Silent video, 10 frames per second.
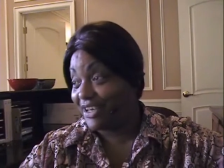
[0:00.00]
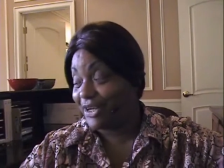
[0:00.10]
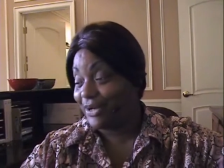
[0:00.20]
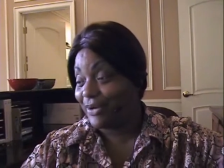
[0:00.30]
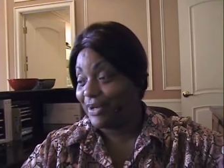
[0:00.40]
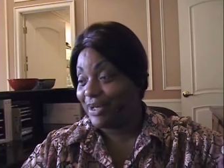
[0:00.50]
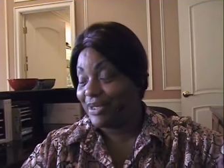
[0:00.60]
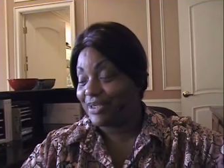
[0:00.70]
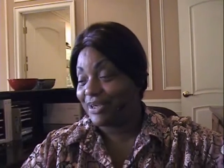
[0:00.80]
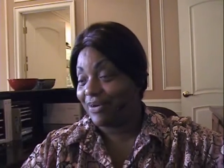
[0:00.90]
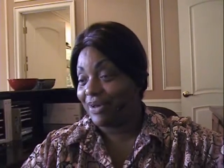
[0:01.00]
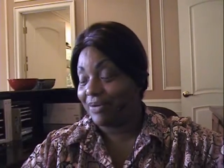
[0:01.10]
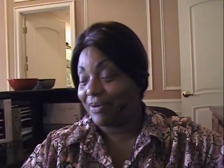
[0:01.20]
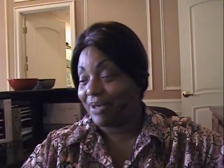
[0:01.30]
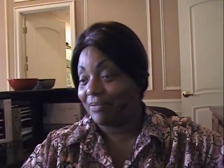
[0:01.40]
you know, so
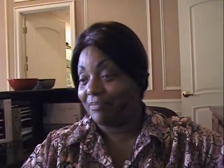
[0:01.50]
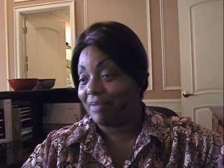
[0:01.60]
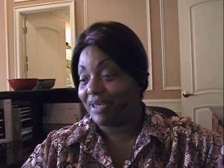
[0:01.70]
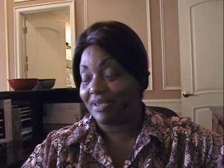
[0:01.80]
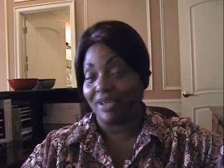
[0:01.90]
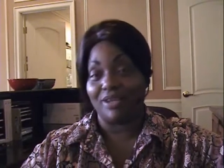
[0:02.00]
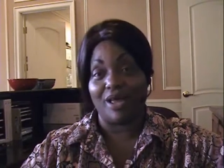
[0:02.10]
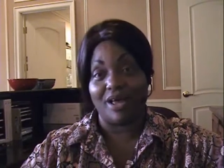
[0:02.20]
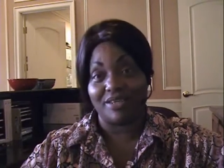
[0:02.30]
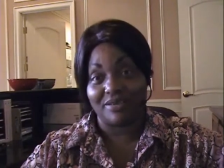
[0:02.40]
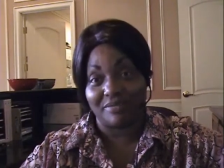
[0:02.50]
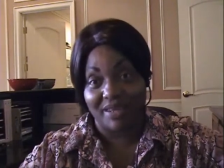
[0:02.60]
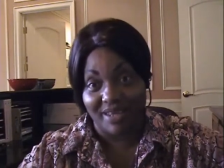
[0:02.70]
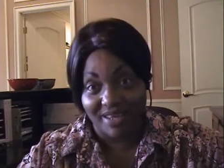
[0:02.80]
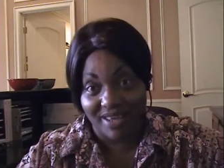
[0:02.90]
it, it meant a lot to
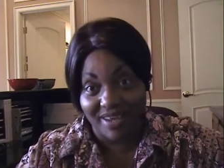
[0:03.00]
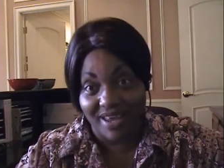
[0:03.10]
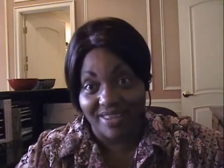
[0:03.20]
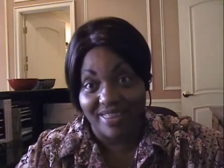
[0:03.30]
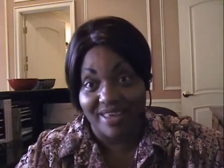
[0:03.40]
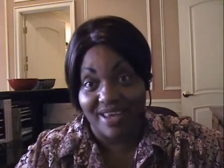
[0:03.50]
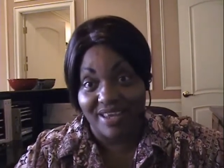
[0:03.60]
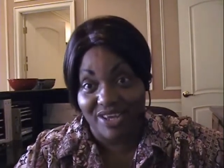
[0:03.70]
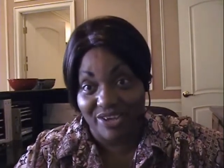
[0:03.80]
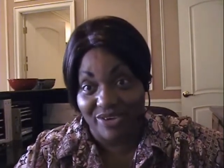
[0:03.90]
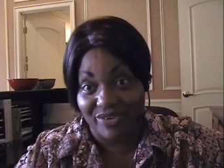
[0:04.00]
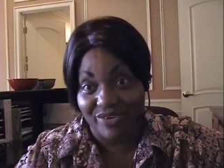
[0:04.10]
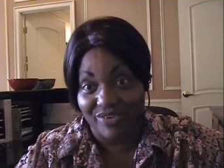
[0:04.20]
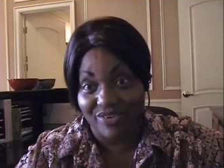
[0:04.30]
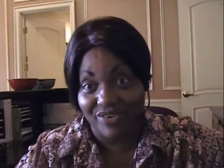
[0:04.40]
me, and I thank you
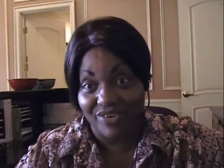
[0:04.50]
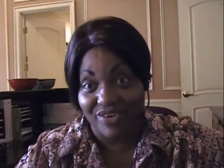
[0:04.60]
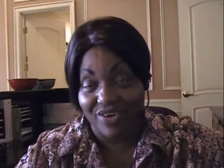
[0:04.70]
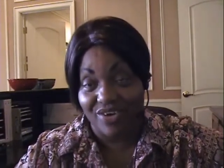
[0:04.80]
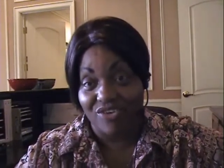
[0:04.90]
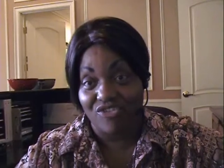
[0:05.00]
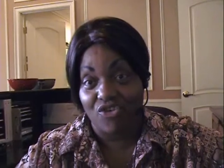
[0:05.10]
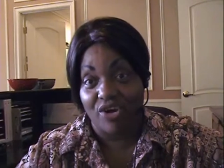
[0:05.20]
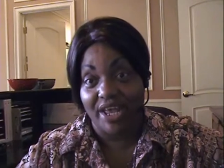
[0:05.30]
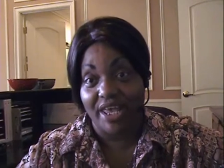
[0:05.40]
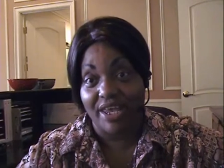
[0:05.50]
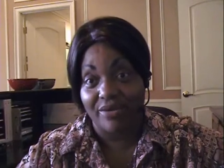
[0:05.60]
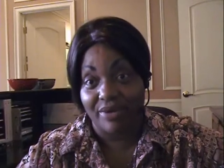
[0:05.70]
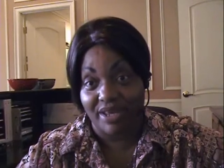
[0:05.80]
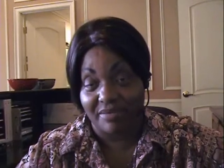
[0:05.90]
for
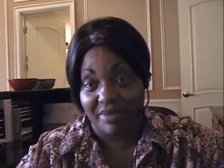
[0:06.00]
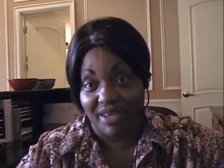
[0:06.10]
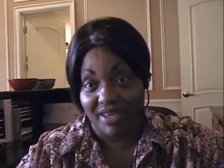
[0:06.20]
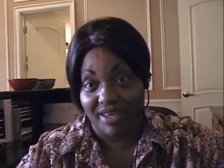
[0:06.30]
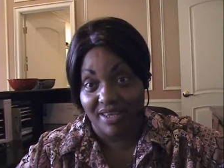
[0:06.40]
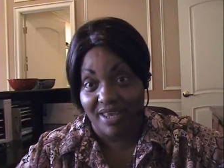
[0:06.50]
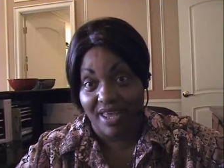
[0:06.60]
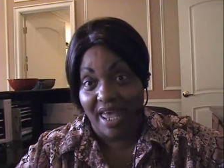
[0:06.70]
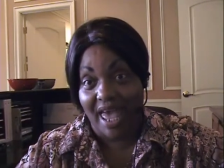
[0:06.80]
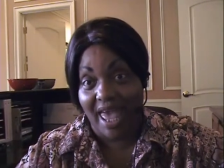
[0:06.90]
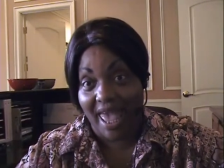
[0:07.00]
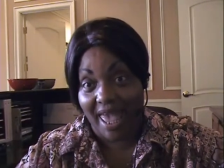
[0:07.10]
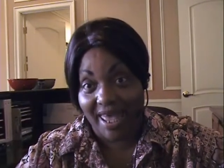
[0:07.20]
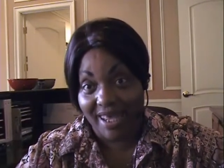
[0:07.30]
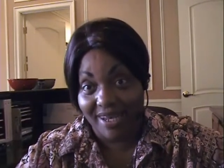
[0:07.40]
hearing me
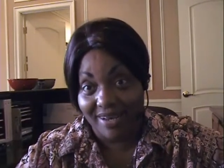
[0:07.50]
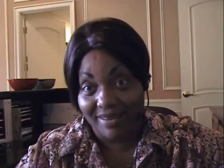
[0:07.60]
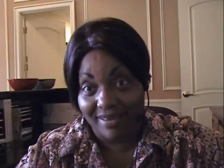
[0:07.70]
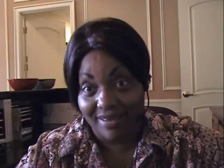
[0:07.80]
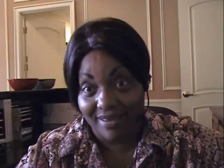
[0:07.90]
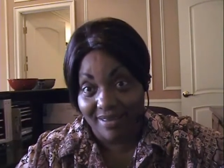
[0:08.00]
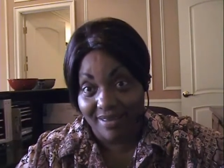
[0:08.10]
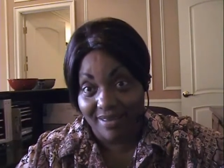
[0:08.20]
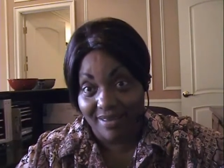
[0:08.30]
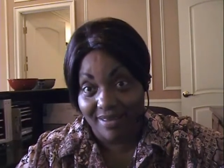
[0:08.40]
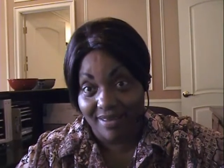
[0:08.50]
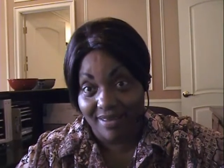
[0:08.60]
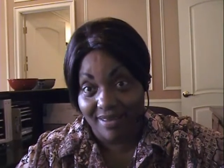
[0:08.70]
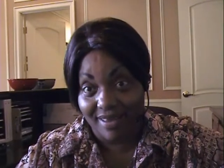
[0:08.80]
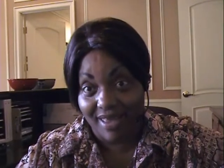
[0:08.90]
and
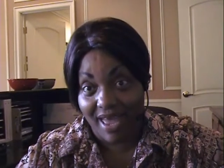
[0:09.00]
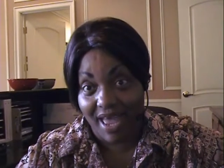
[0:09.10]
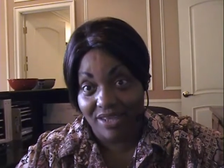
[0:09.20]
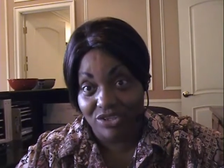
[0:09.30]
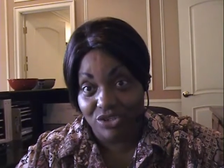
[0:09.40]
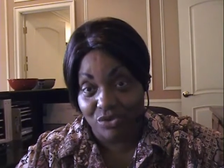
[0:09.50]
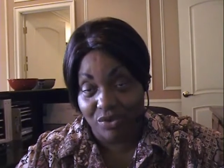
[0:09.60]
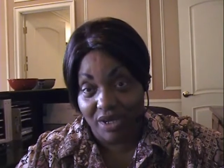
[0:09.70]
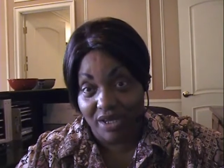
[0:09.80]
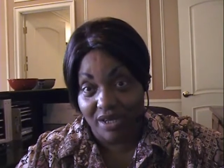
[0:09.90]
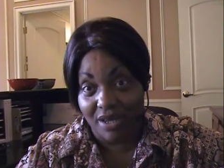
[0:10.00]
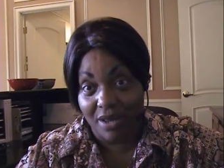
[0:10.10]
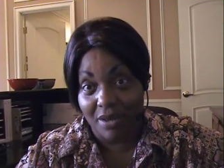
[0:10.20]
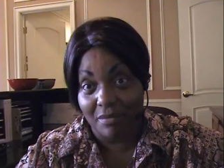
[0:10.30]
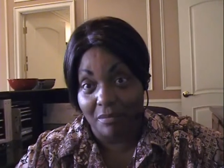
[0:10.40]
answering
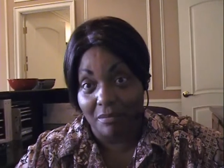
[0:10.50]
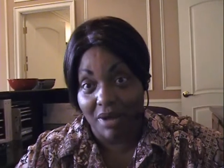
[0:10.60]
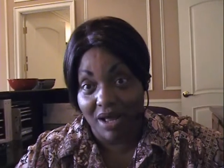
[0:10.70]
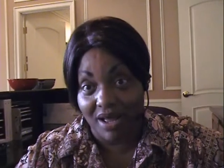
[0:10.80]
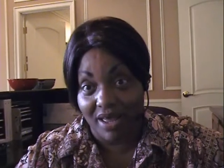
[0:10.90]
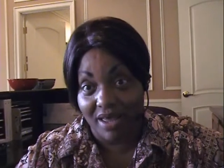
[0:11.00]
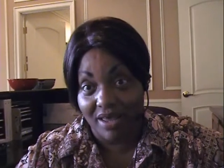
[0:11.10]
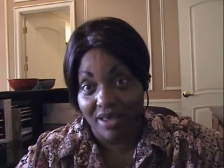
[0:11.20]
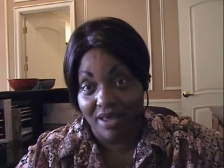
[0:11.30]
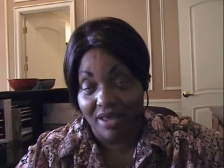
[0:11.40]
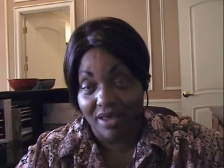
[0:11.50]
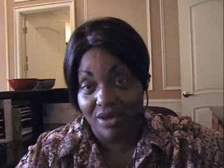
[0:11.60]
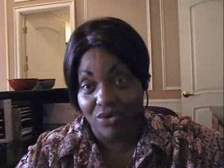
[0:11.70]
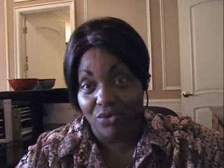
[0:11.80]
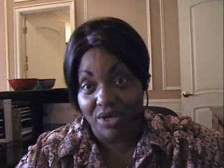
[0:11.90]
my
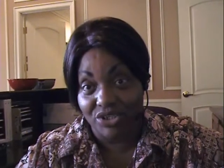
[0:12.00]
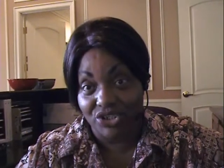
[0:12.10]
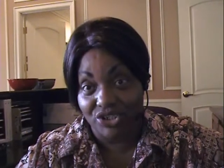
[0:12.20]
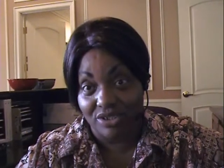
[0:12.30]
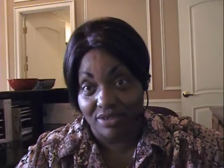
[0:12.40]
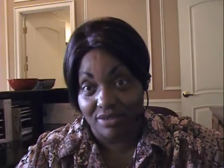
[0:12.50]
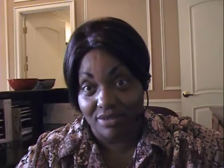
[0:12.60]
question.